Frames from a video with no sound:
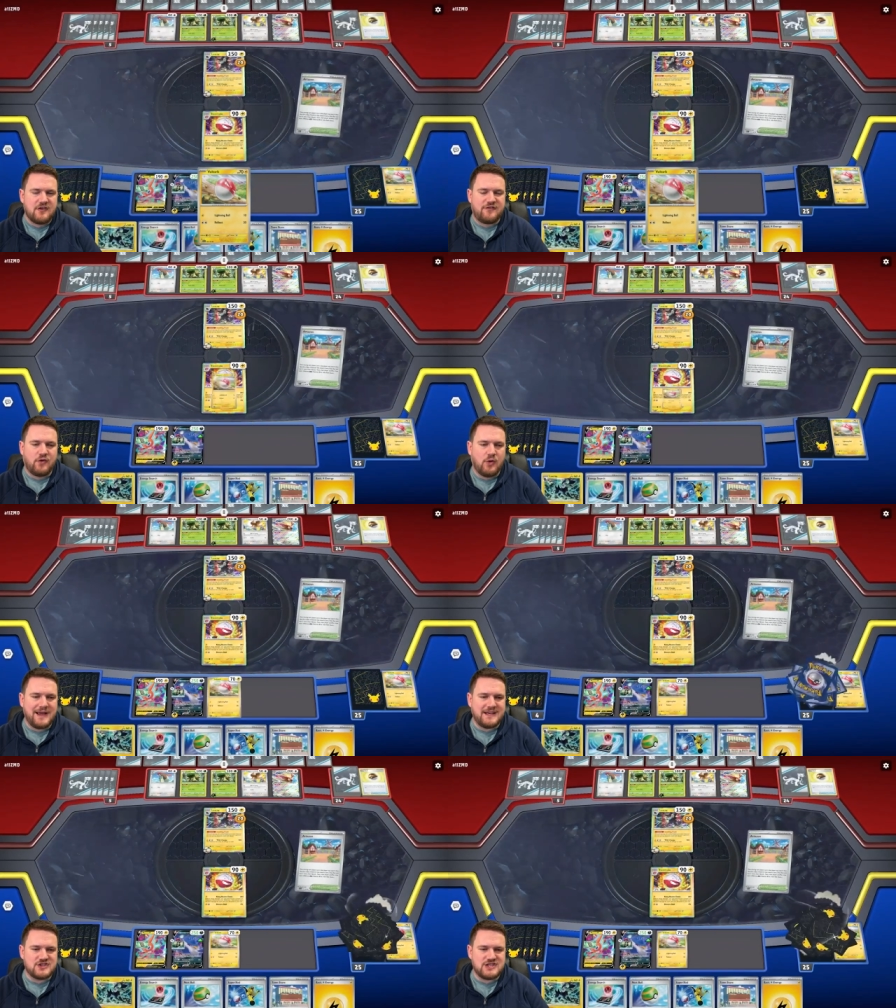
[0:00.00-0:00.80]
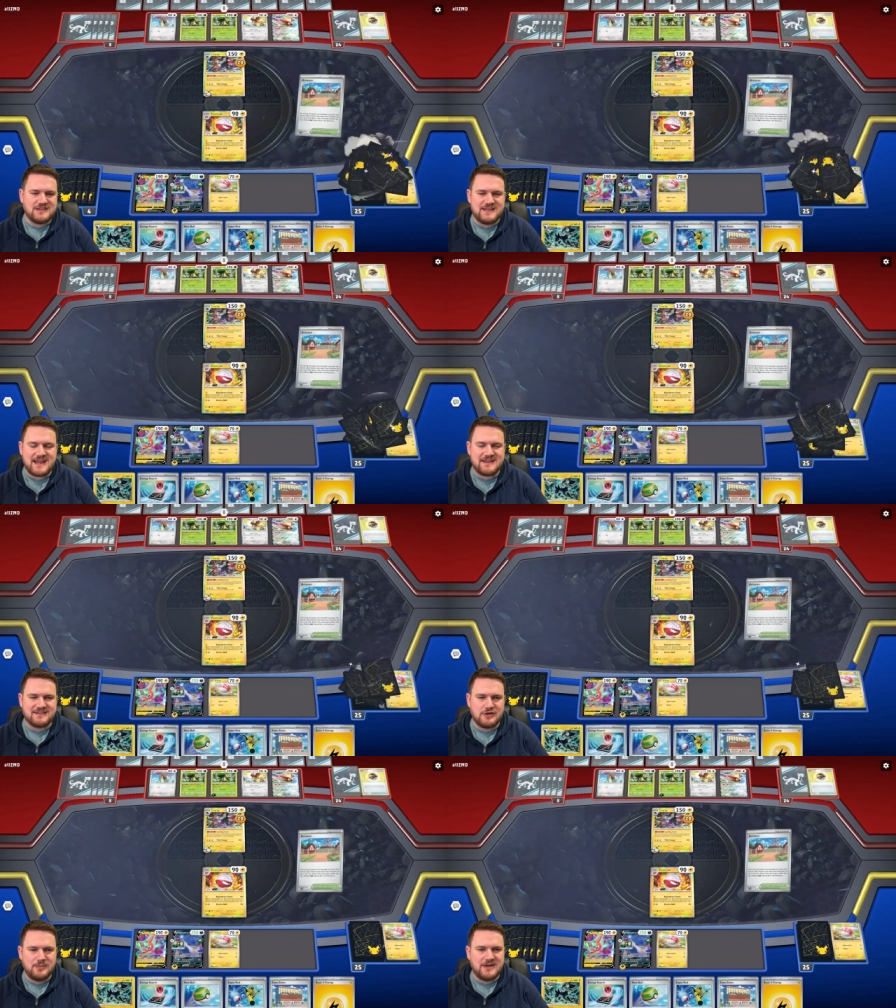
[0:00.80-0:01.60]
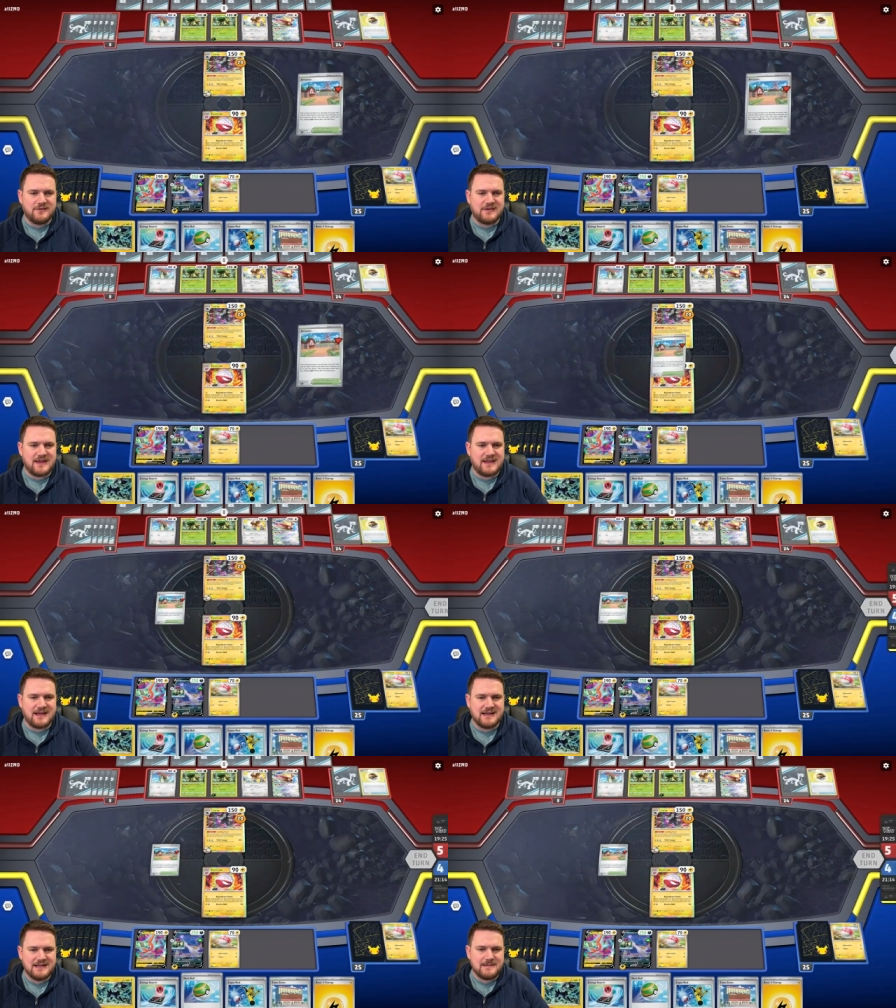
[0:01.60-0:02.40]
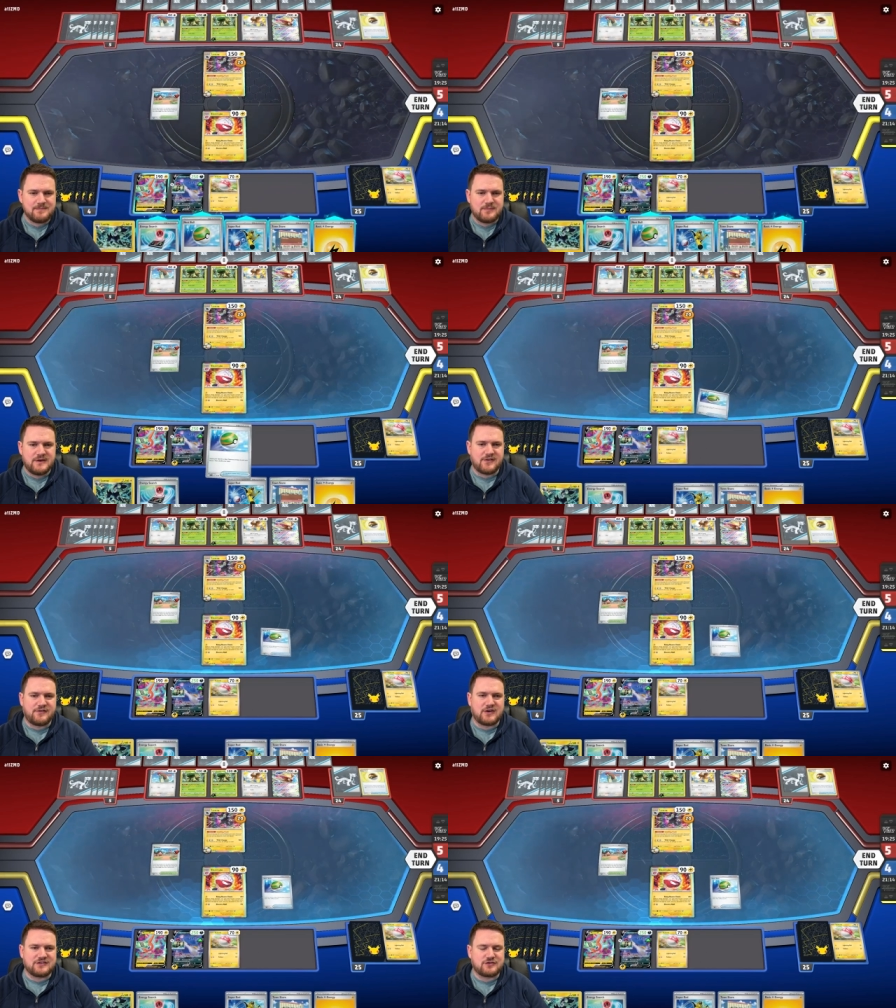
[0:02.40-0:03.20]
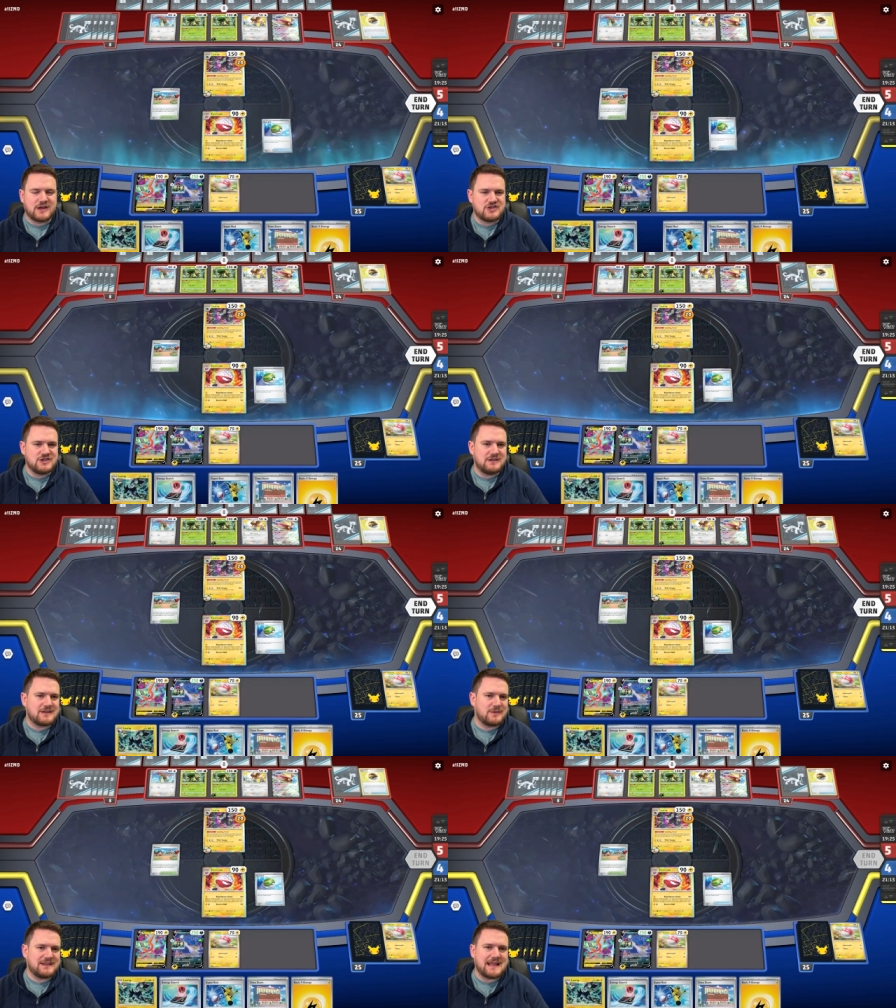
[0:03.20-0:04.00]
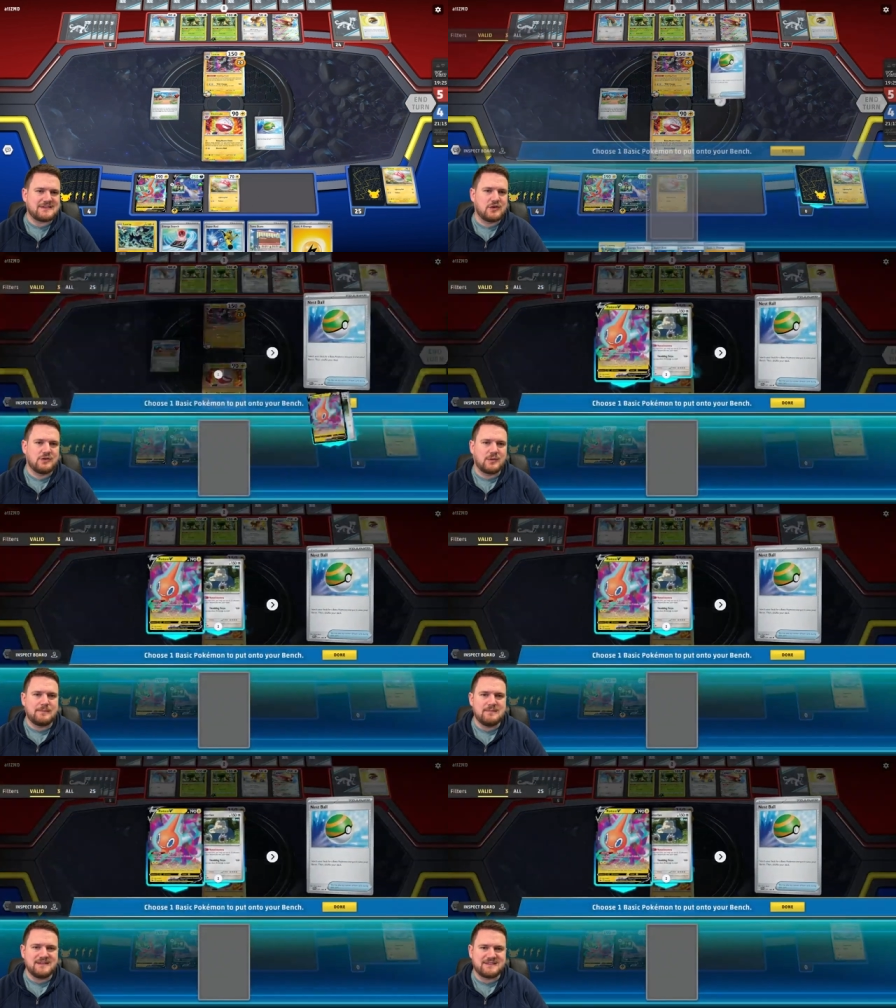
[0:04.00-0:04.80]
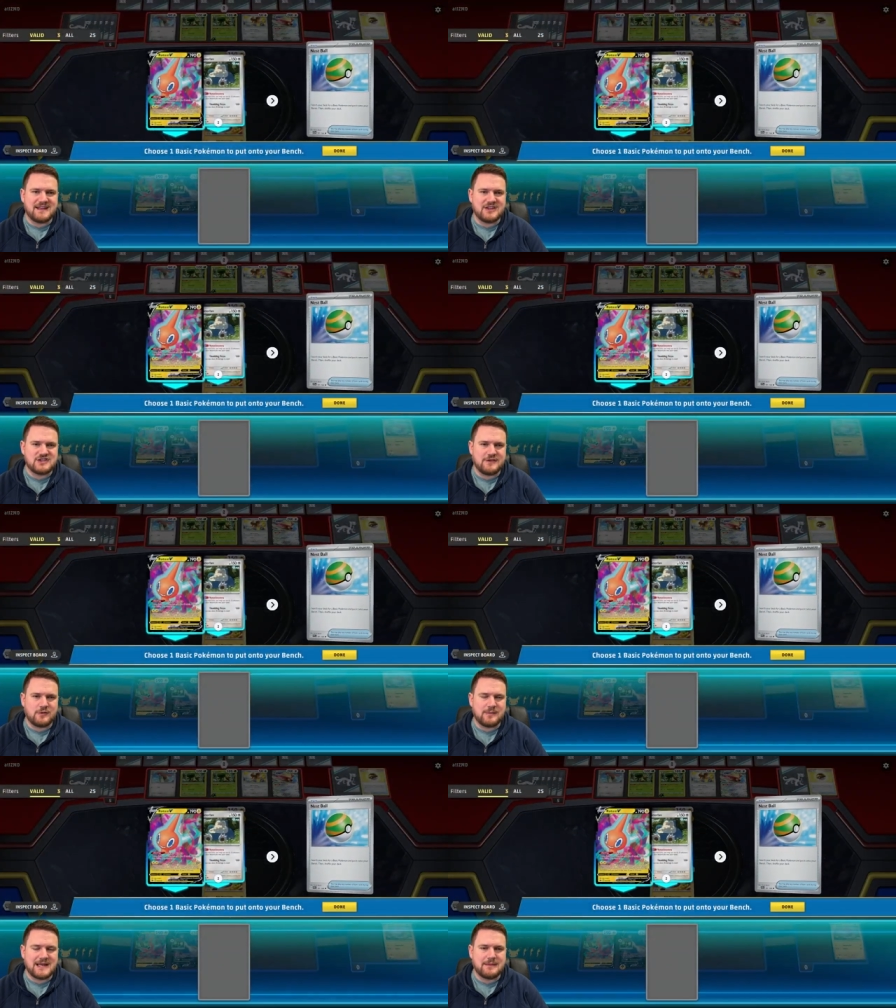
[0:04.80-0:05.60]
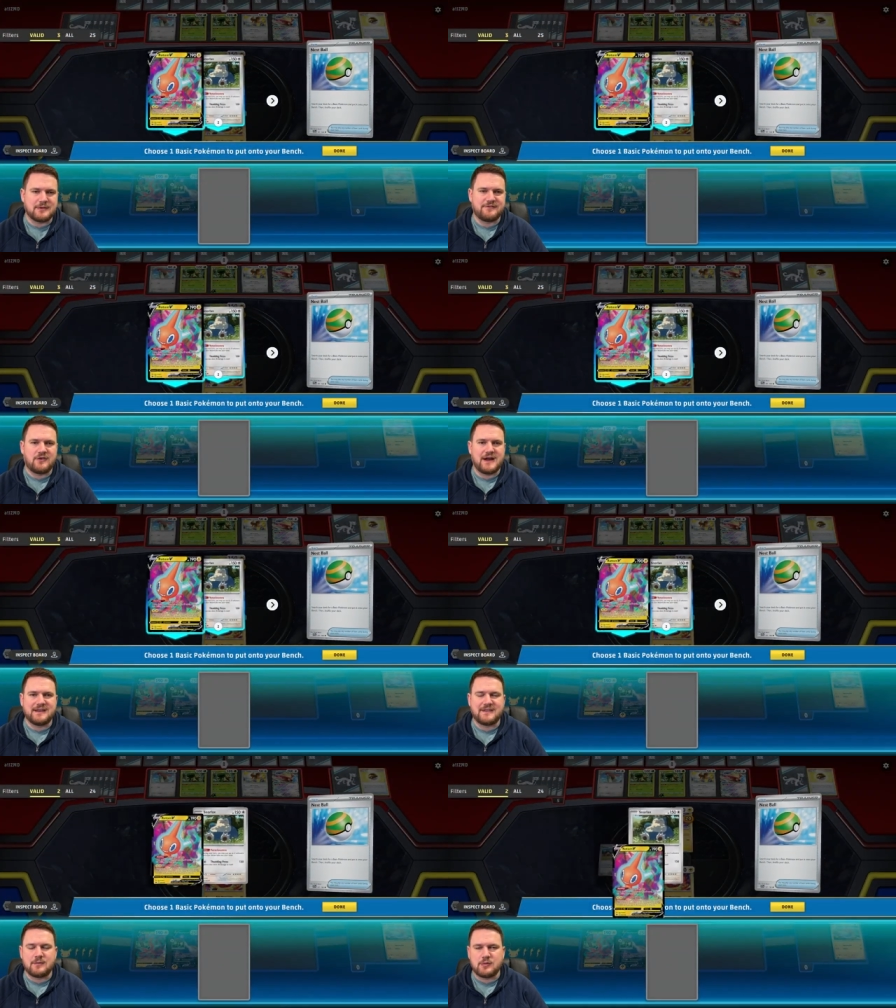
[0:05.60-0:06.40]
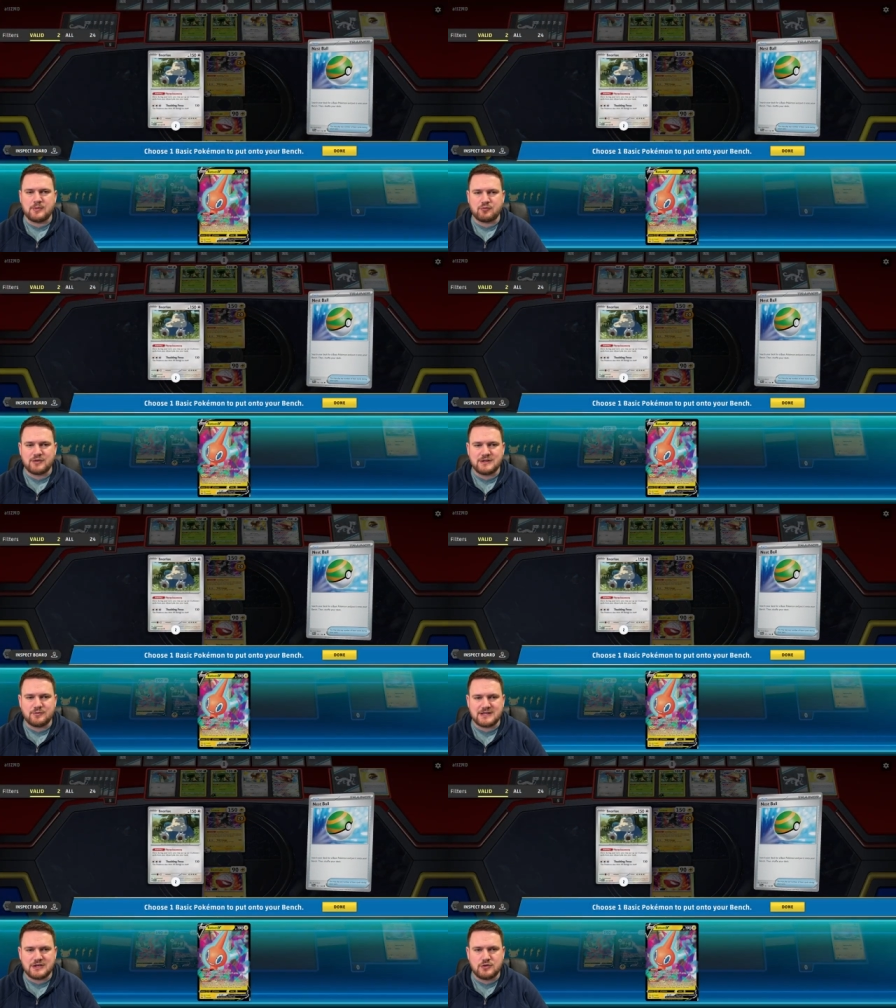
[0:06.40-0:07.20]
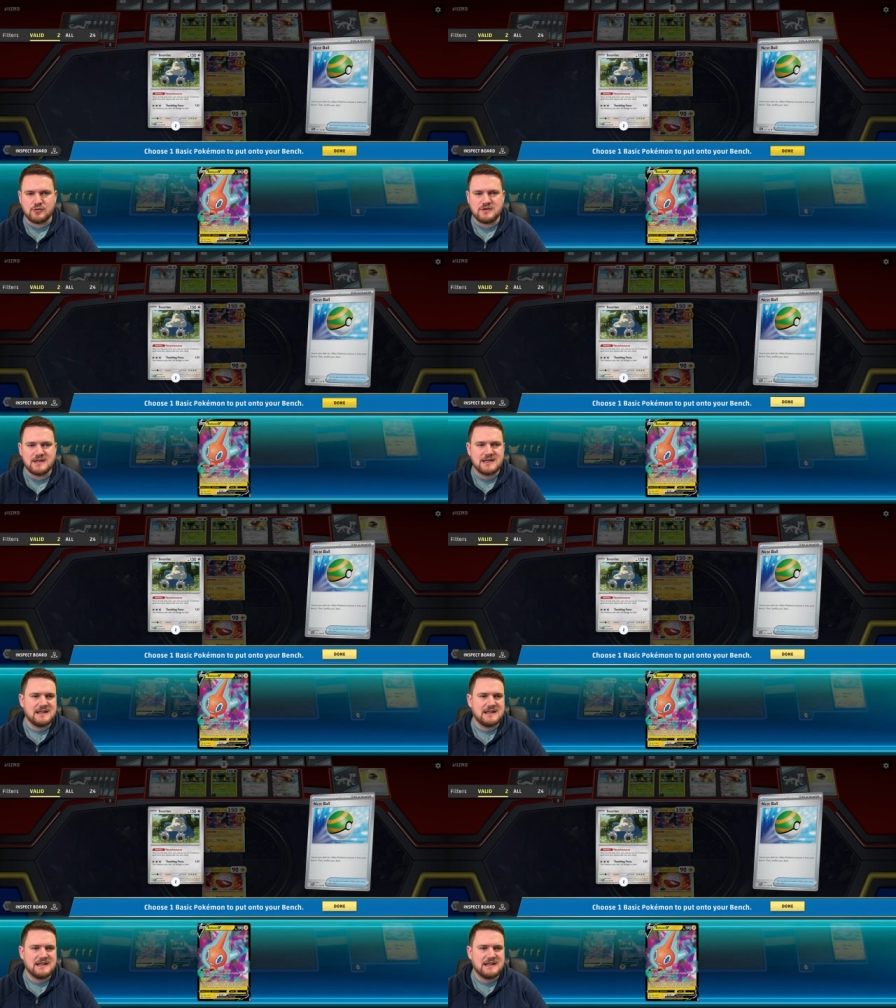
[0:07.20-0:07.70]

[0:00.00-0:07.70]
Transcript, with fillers: Four energy in the deck is a little bit of a... Uh, bit of a frustration. that turn that we missed energy. If we'd been able to find it, that would have been really, really good.